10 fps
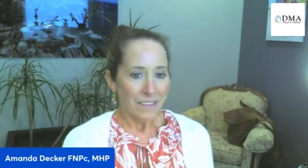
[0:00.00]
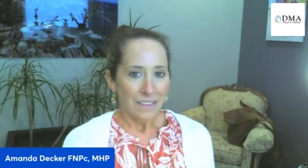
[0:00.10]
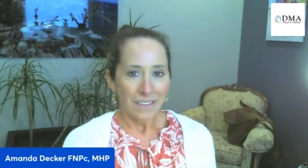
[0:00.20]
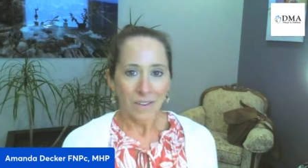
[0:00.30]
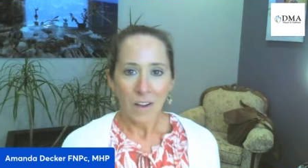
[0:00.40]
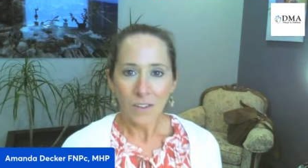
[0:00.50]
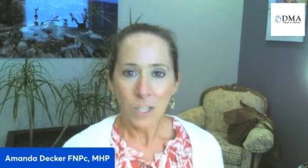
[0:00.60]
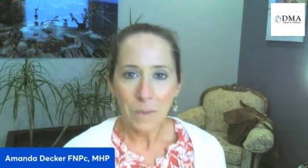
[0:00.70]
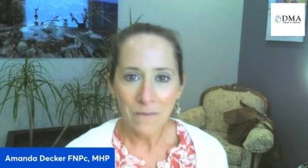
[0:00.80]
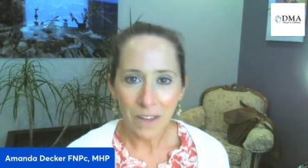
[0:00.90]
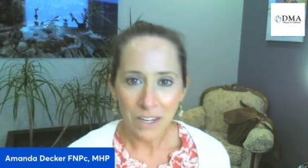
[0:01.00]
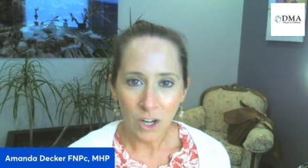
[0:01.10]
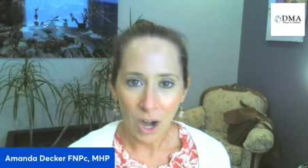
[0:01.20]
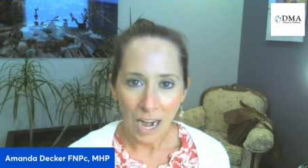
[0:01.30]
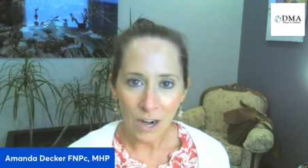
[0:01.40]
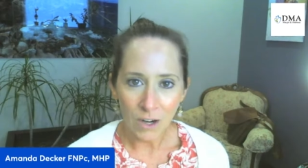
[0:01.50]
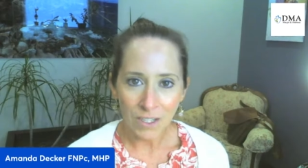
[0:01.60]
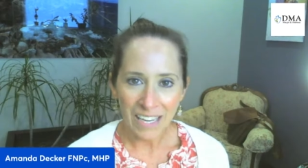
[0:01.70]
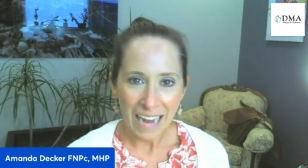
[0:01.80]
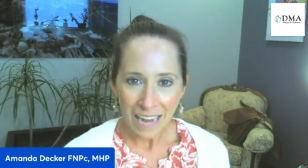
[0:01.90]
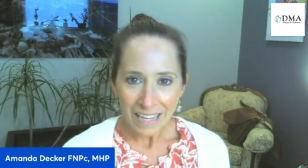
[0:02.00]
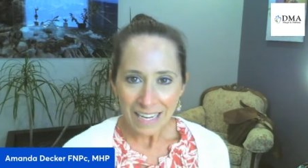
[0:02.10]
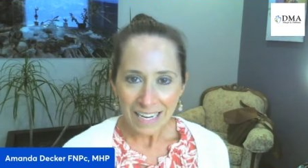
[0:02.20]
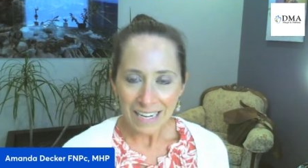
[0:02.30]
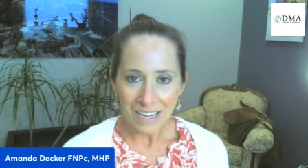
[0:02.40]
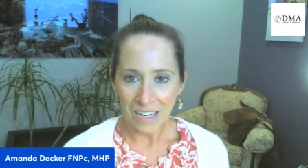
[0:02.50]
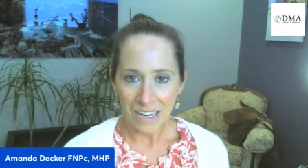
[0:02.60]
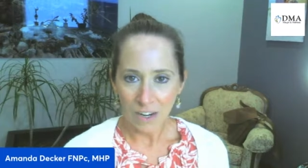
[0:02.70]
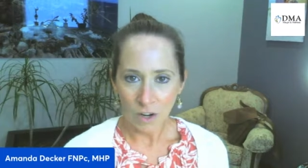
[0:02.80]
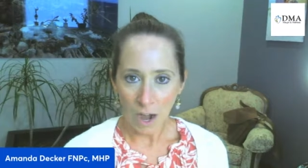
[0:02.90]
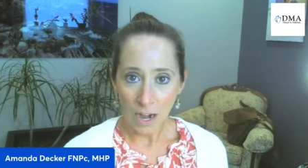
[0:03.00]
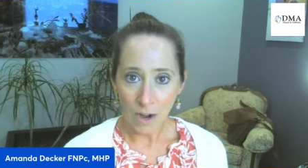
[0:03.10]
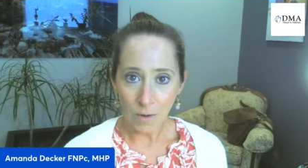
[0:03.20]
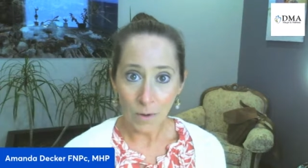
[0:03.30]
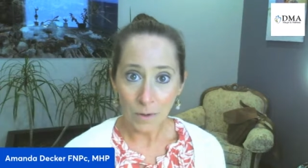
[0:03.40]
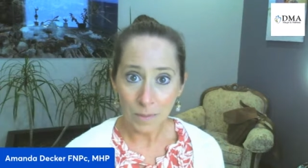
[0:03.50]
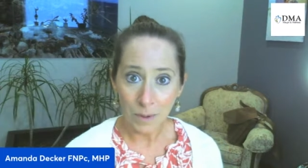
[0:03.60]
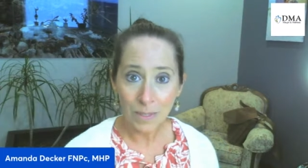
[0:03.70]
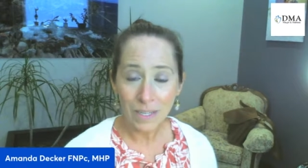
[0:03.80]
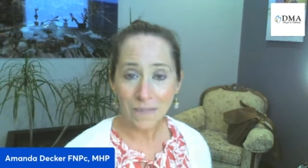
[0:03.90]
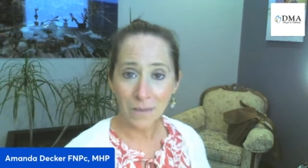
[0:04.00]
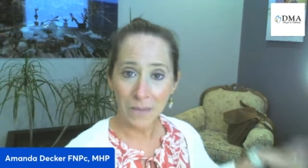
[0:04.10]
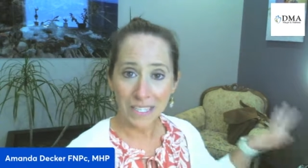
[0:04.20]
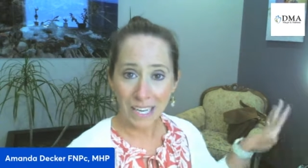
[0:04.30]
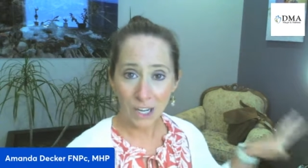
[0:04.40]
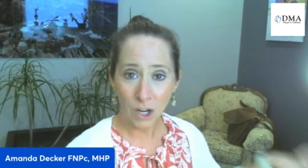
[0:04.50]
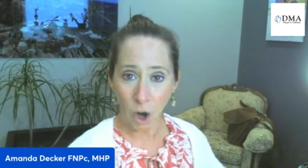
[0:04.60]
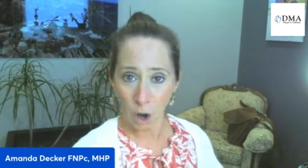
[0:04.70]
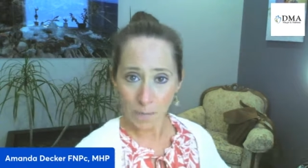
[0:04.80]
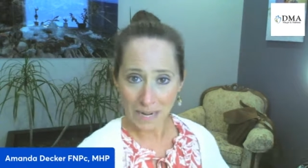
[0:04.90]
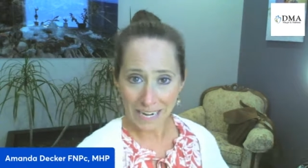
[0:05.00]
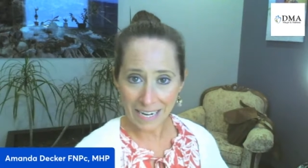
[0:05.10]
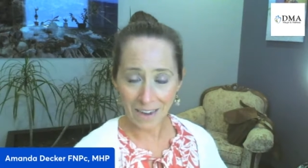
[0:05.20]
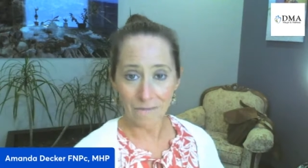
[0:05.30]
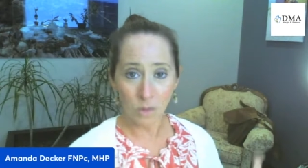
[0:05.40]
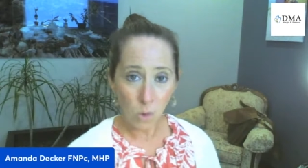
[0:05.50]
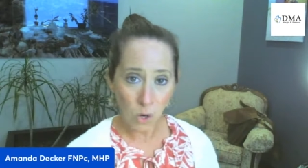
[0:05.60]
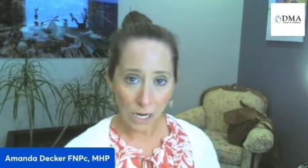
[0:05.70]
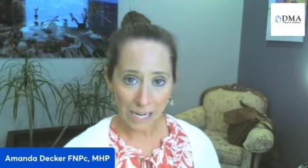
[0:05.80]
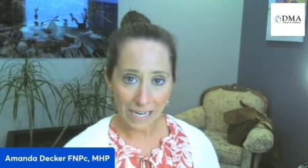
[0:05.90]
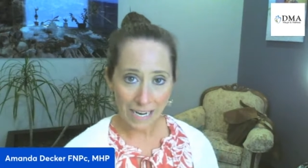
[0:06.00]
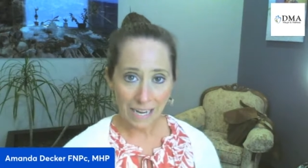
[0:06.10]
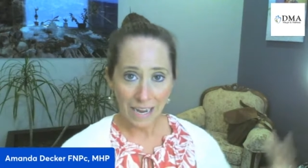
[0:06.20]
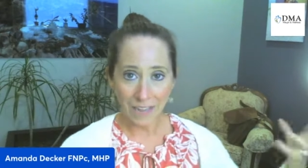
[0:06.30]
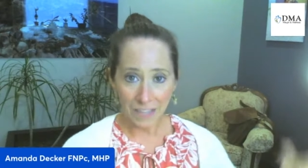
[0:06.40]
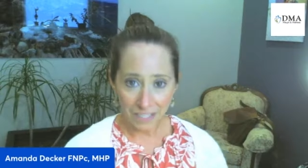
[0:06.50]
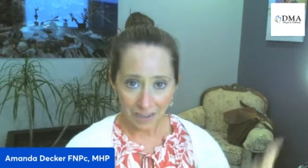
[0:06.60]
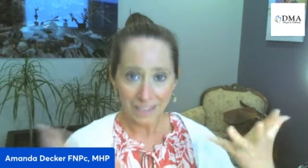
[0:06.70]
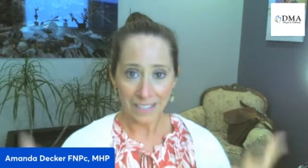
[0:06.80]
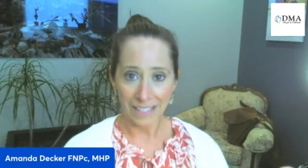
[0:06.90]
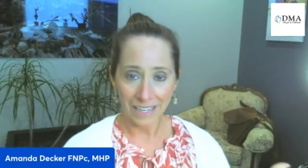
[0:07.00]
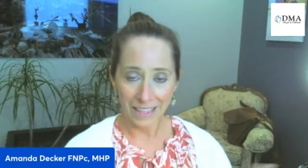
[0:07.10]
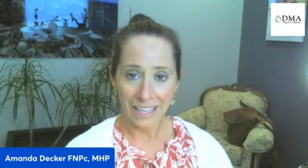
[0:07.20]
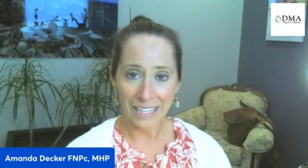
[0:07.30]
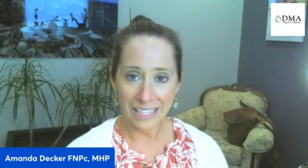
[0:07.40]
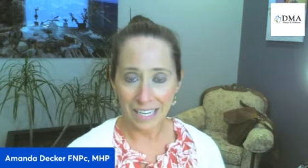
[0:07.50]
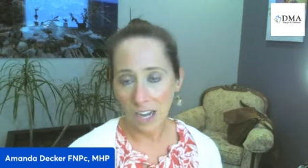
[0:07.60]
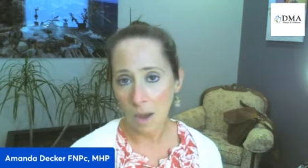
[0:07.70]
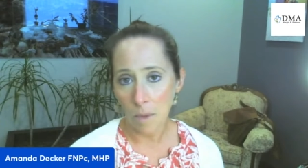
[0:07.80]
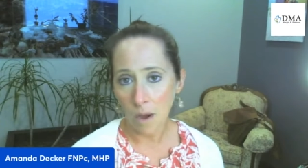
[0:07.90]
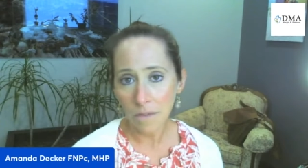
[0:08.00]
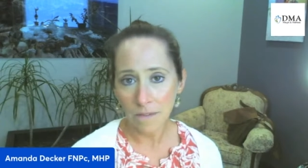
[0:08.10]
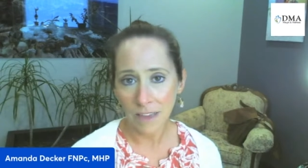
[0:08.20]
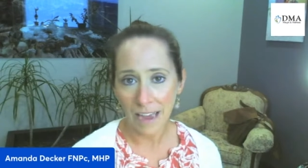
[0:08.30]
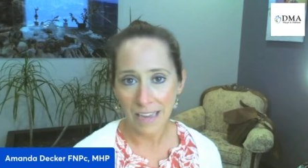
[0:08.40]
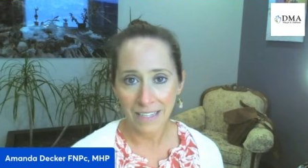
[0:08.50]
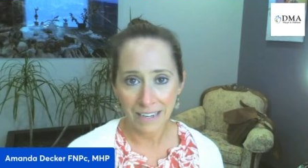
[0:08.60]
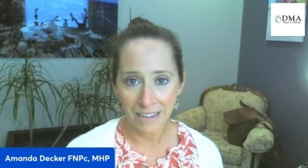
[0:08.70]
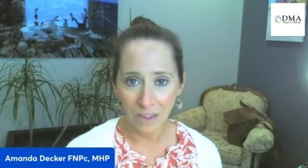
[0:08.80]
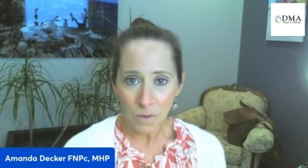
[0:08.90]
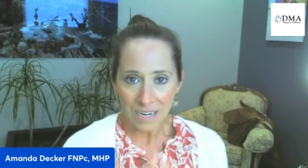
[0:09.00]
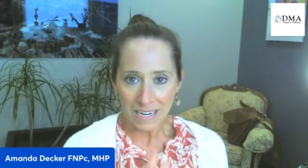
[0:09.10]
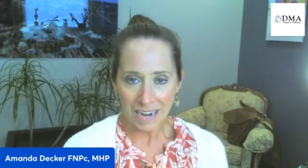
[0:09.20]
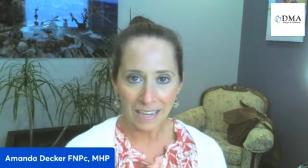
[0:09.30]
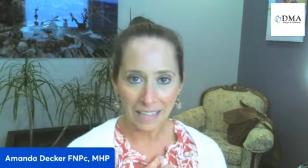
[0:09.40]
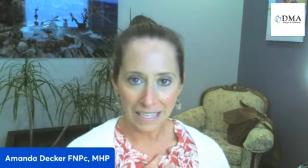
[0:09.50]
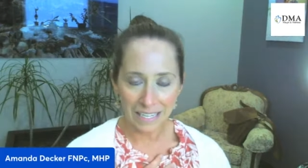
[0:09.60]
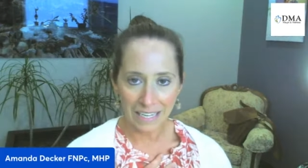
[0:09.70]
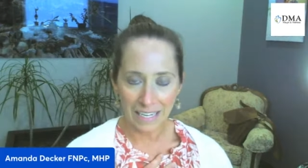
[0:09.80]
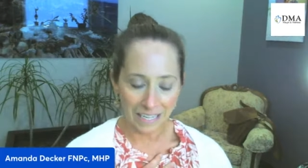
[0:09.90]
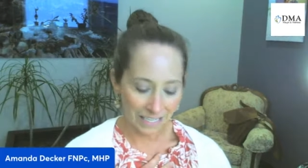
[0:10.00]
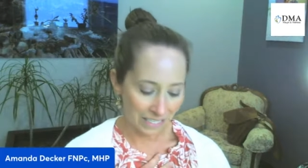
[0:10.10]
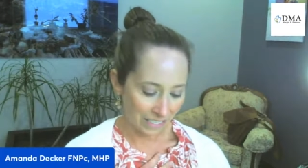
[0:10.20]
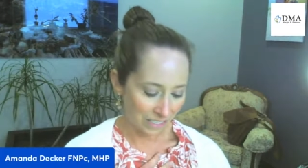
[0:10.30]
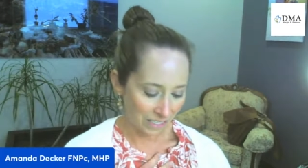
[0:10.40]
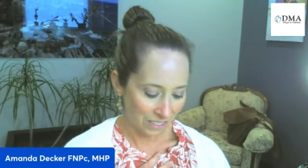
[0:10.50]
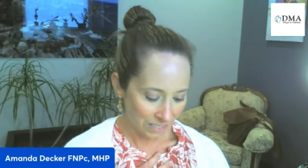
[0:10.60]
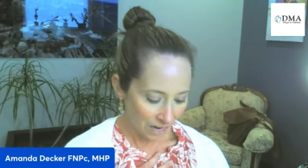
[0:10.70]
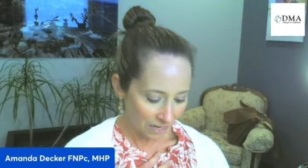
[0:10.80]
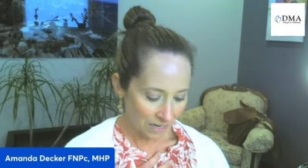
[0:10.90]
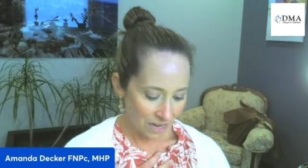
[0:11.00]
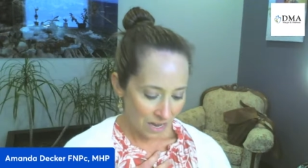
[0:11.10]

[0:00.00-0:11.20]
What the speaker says: they've also been found in our air. It's like, how do they get in our air? Well, it's mostly from things like carpeting and flooring and the dust and things that come off of that. And then we inhale it and it gets stuck.